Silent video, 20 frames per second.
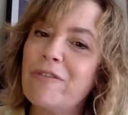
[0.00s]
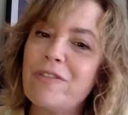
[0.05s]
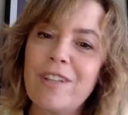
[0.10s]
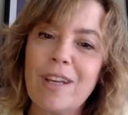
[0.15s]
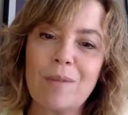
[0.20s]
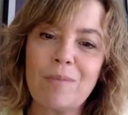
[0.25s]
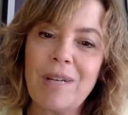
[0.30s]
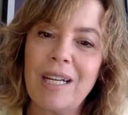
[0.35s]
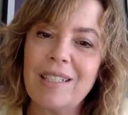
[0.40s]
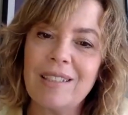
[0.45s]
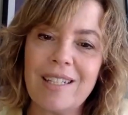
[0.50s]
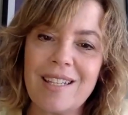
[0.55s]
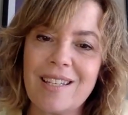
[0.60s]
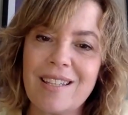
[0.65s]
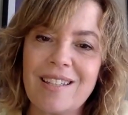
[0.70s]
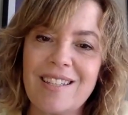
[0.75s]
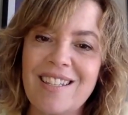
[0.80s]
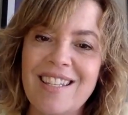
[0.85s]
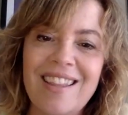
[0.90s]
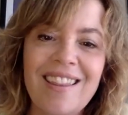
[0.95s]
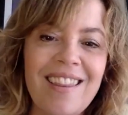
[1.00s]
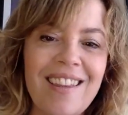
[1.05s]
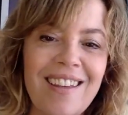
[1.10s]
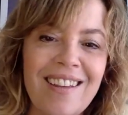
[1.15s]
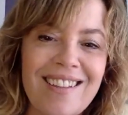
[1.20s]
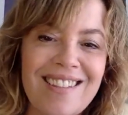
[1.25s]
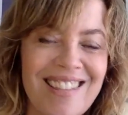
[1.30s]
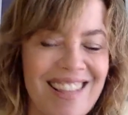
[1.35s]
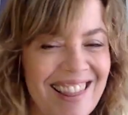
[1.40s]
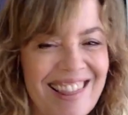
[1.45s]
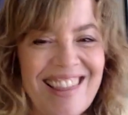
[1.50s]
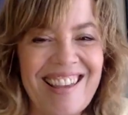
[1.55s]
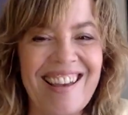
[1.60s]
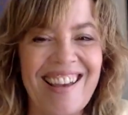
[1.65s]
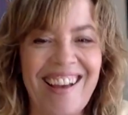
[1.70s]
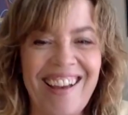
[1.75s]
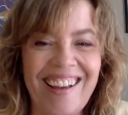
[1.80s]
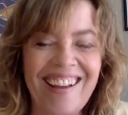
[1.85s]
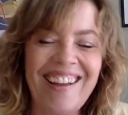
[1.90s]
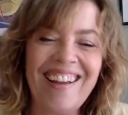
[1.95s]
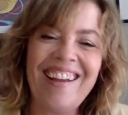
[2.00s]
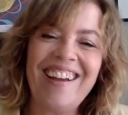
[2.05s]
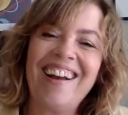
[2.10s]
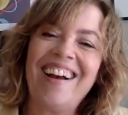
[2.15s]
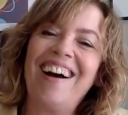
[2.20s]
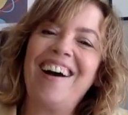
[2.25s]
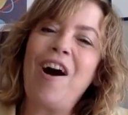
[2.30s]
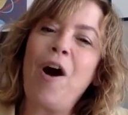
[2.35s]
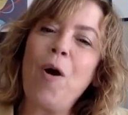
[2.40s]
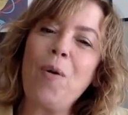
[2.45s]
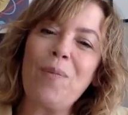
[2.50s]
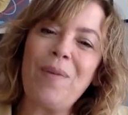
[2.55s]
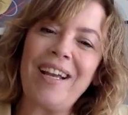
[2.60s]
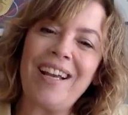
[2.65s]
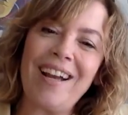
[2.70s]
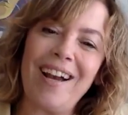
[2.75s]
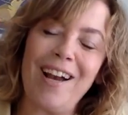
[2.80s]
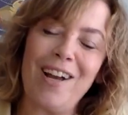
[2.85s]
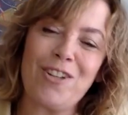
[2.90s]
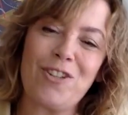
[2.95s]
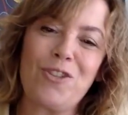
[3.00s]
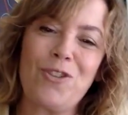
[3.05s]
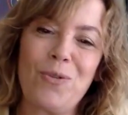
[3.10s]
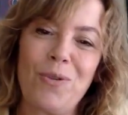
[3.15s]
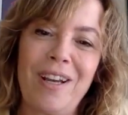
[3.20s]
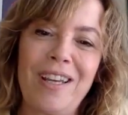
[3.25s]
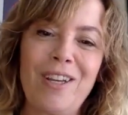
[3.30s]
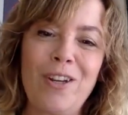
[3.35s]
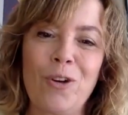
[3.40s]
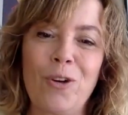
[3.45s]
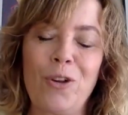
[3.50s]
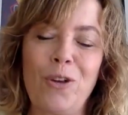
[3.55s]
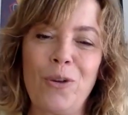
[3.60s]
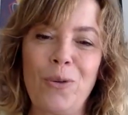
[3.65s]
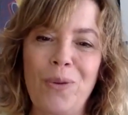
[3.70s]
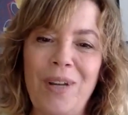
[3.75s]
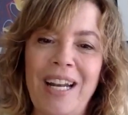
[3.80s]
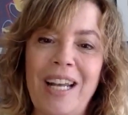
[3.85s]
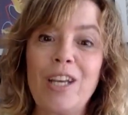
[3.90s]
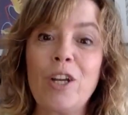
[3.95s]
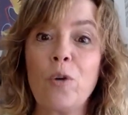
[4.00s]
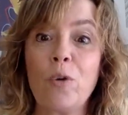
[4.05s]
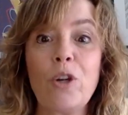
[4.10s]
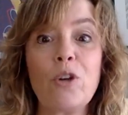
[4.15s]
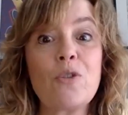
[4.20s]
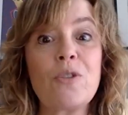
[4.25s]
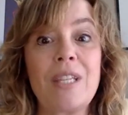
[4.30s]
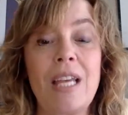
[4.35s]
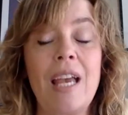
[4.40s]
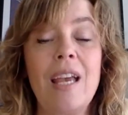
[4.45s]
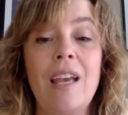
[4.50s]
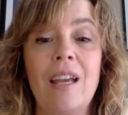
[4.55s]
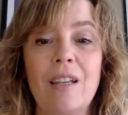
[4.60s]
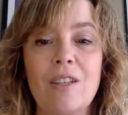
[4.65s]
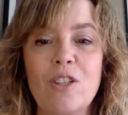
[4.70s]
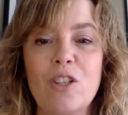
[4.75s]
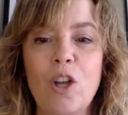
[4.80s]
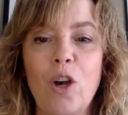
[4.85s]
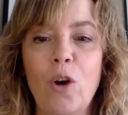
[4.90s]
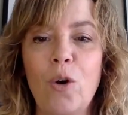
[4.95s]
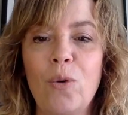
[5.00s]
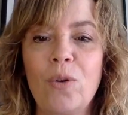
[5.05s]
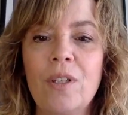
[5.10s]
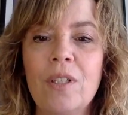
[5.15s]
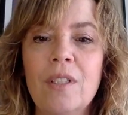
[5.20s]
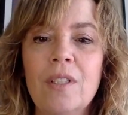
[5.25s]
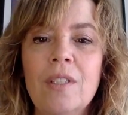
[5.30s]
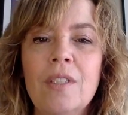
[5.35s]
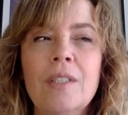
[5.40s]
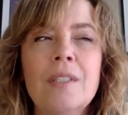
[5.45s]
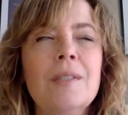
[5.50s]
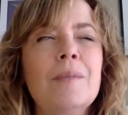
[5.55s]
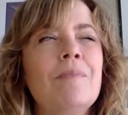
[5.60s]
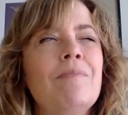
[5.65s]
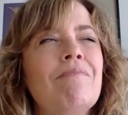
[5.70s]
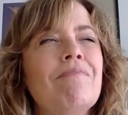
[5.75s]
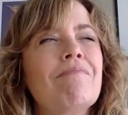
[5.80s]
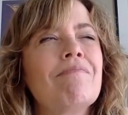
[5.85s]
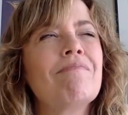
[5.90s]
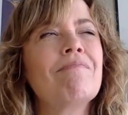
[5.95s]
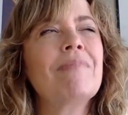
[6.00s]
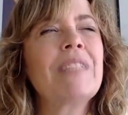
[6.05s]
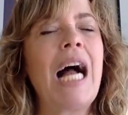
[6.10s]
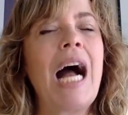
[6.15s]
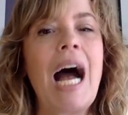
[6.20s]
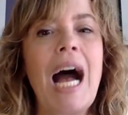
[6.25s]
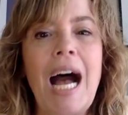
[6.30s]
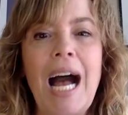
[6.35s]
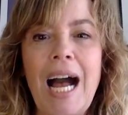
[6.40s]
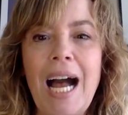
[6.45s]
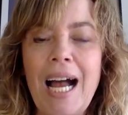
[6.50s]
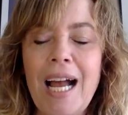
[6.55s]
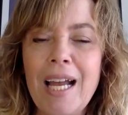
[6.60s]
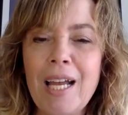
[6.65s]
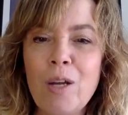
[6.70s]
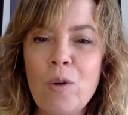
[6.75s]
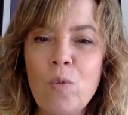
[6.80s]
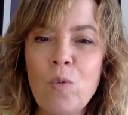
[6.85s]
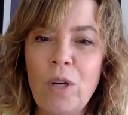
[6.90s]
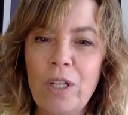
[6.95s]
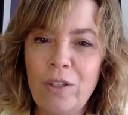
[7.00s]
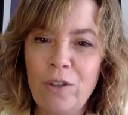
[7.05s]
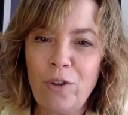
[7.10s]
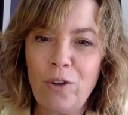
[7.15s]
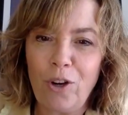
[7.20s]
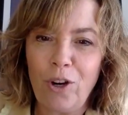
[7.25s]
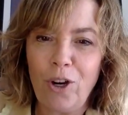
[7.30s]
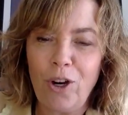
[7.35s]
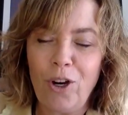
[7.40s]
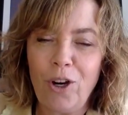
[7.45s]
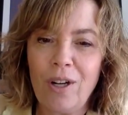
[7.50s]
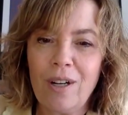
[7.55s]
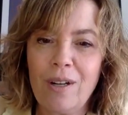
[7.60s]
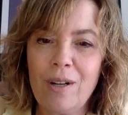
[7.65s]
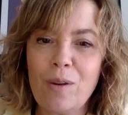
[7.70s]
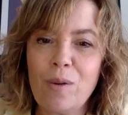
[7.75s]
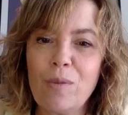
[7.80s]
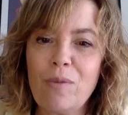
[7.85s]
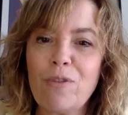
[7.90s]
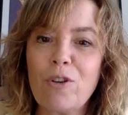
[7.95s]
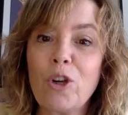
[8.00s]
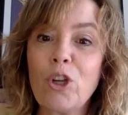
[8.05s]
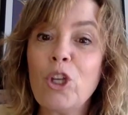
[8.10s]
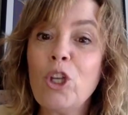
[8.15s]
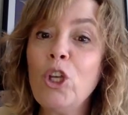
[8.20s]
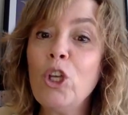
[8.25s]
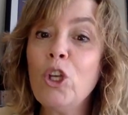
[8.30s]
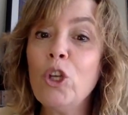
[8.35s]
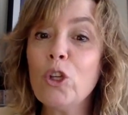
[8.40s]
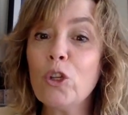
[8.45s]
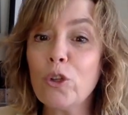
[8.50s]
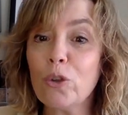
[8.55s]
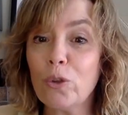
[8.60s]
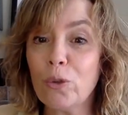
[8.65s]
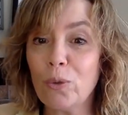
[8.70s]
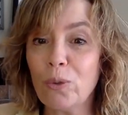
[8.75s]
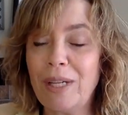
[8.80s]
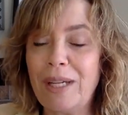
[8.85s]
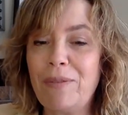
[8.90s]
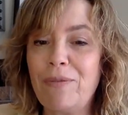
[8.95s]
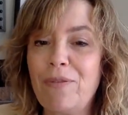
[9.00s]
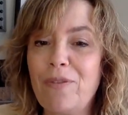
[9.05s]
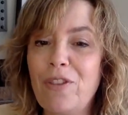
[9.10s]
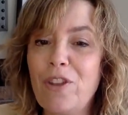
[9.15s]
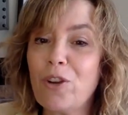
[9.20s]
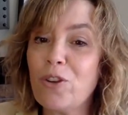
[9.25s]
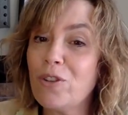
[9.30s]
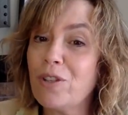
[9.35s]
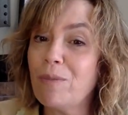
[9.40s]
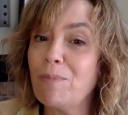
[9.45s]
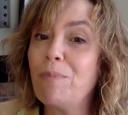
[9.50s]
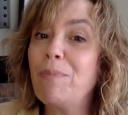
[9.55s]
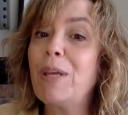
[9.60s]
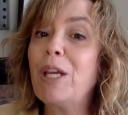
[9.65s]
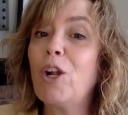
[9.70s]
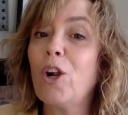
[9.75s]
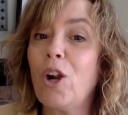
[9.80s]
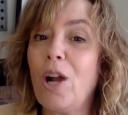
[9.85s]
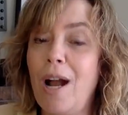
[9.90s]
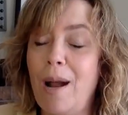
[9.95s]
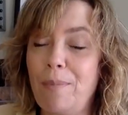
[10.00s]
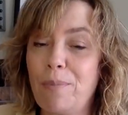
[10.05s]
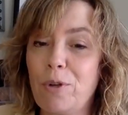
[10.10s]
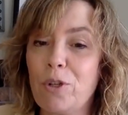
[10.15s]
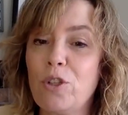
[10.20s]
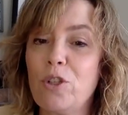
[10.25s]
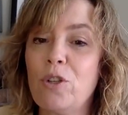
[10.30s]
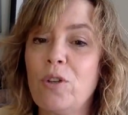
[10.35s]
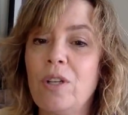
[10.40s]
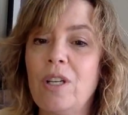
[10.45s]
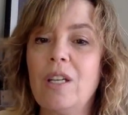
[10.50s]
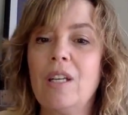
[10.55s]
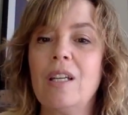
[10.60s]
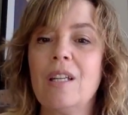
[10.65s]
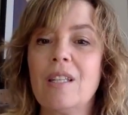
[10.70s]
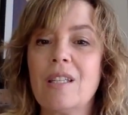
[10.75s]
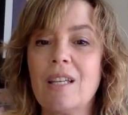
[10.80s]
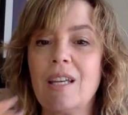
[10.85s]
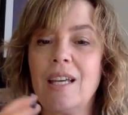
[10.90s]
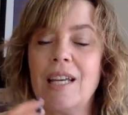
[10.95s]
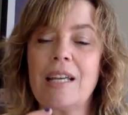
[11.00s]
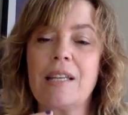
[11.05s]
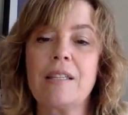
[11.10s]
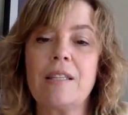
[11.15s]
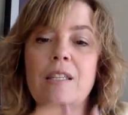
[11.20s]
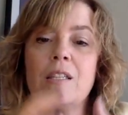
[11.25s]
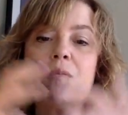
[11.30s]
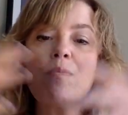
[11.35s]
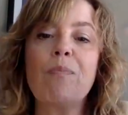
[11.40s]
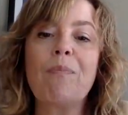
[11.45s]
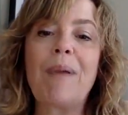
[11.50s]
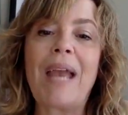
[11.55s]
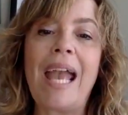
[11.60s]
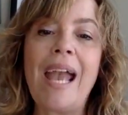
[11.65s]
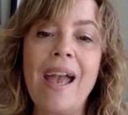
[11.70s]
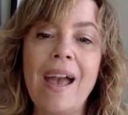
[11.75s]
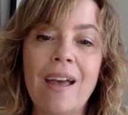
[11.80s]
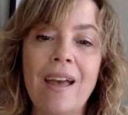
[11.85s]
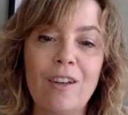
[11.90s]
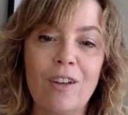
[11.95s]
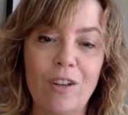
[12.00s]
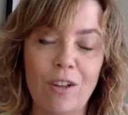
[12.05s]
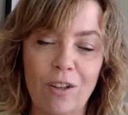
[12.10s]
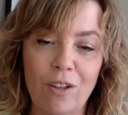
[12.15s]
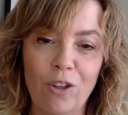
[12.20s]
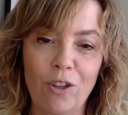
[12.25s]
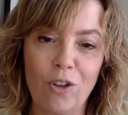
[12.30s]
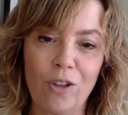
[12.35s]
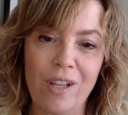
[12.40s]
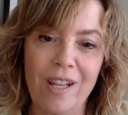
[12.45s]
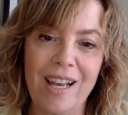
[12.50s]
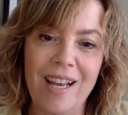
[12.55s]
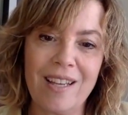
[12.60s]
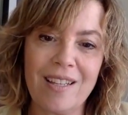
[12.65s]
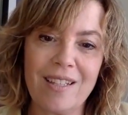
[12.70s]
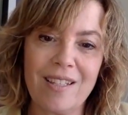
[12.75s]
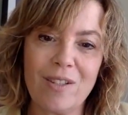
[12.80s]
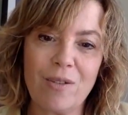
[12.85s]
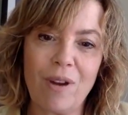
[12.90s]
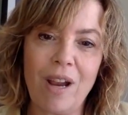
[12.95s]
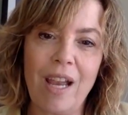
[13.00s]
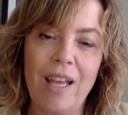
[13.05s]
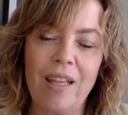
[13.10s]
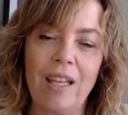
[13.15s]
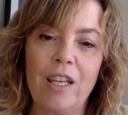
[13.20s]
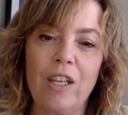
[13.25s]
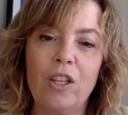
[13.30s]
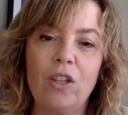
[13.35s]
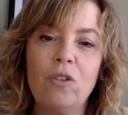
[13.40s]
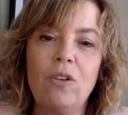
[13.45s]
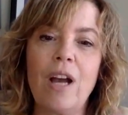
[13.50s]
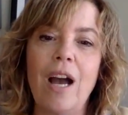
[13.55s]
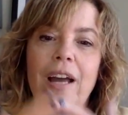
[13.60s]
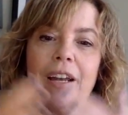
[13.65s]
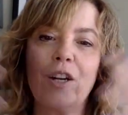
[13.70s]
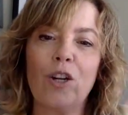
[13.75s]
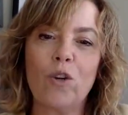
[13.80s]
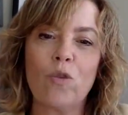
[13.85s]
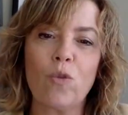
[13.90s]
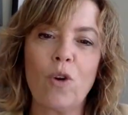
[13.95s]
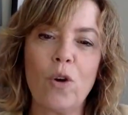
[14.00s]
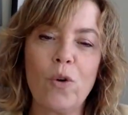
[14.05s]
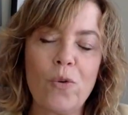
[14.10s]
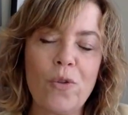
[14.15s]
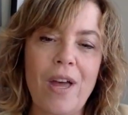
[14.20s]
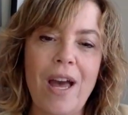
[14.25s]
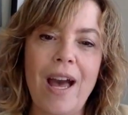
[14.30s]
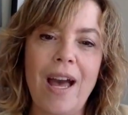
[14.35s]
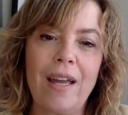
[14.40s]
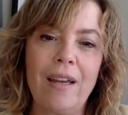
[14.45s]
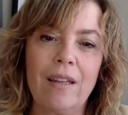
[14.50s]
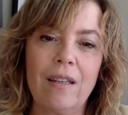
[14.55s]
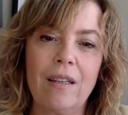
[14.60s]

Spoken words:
on my list. Cynthia. Oh my gosh, do I hear you? And I hear what you're saying. So I wonder for you if there's a bigger opportunity to expand your list, right? Like you got to grow that